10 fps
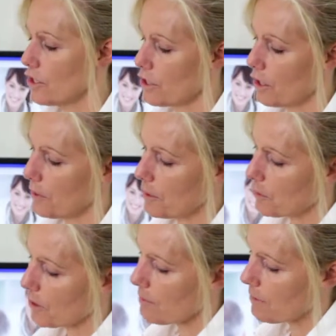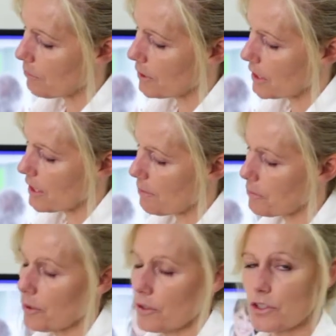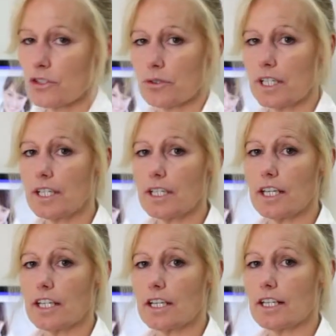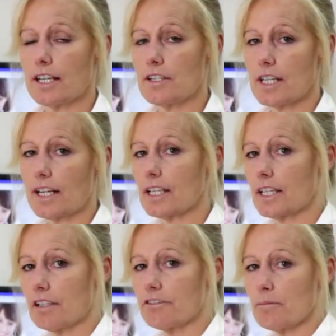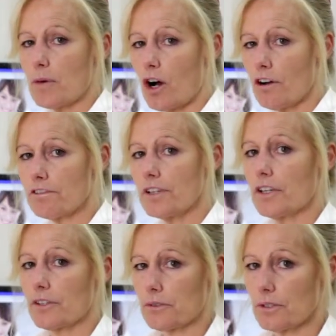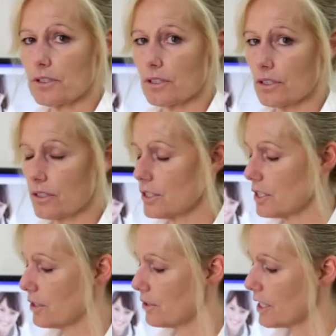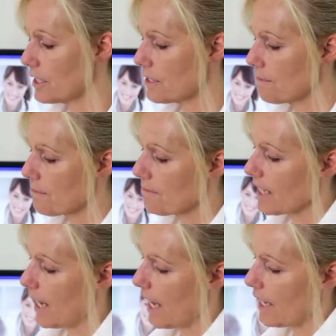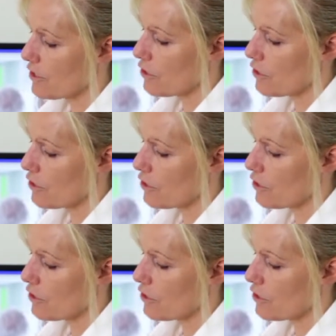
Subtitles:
So it will come up with the number on screen. It is anything from off through to 30 degrees, and